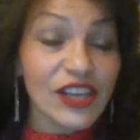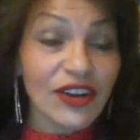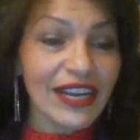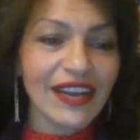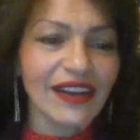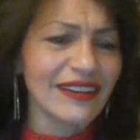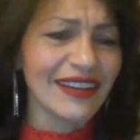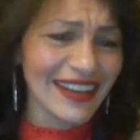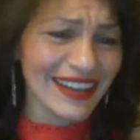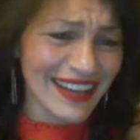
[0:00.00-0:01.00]
Sorry,
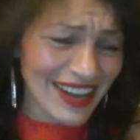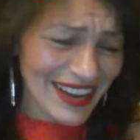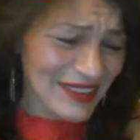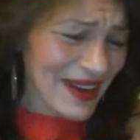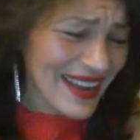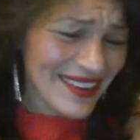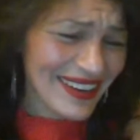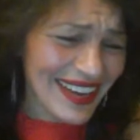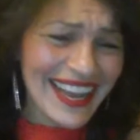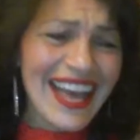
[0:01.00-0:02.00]
why
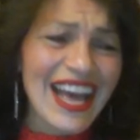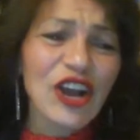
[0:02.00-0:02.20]
Oleg?